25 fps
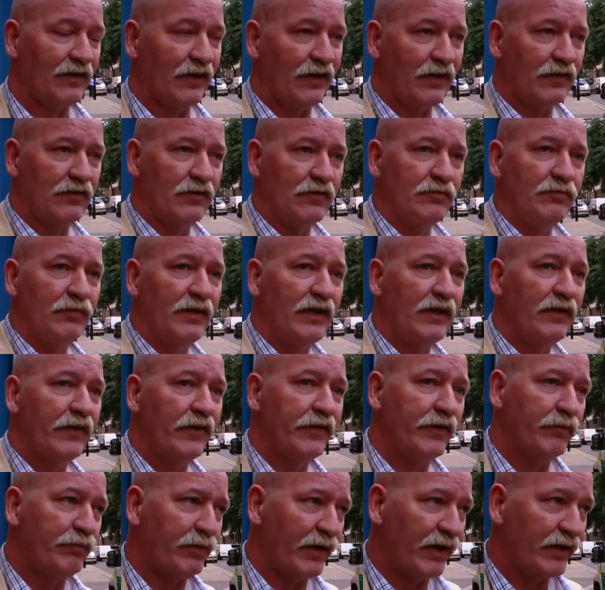it could mean
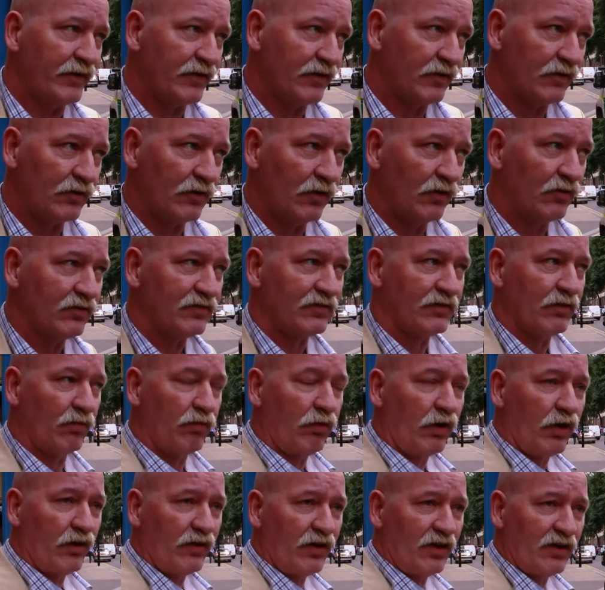that the patient goes to
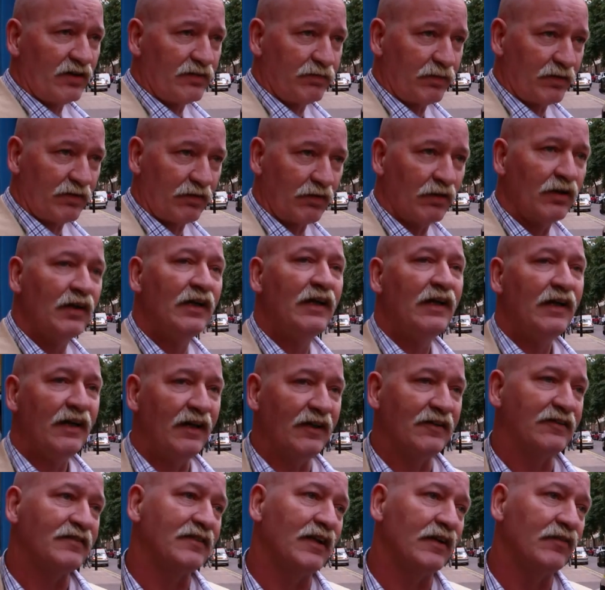one hospital
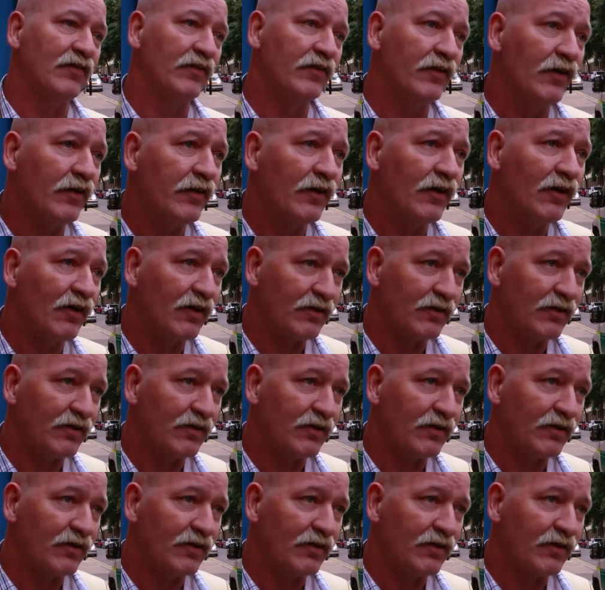instead of another